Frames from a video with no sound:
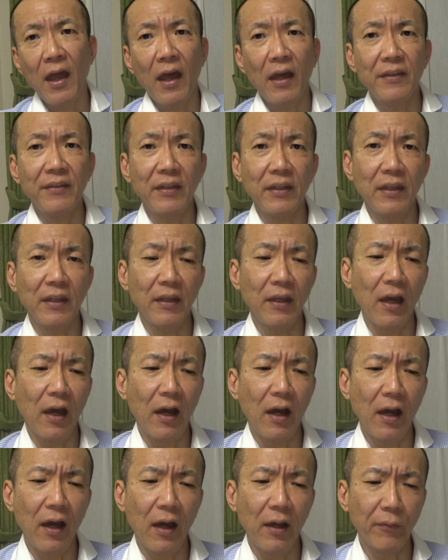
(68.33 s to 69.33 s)
The
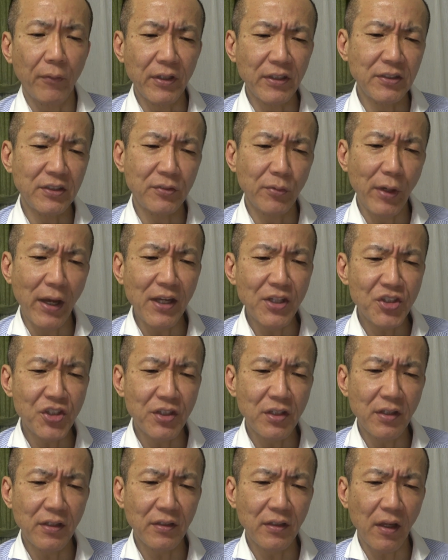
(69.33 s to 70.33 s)

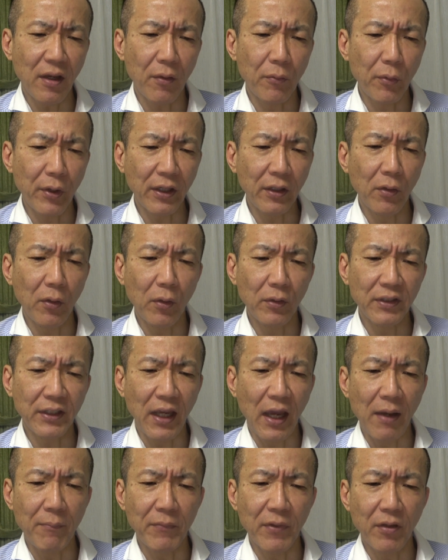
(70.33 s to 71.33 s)
registration record
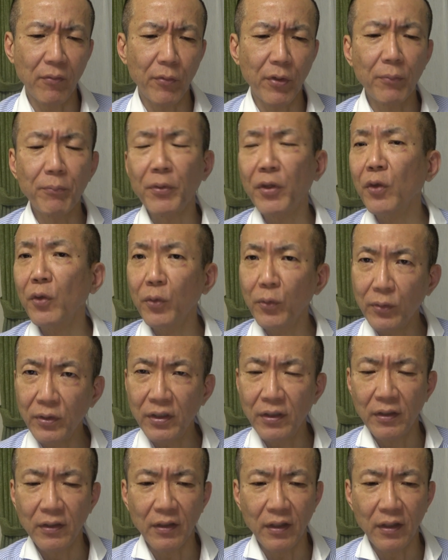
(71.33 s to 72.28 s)
can be reviewed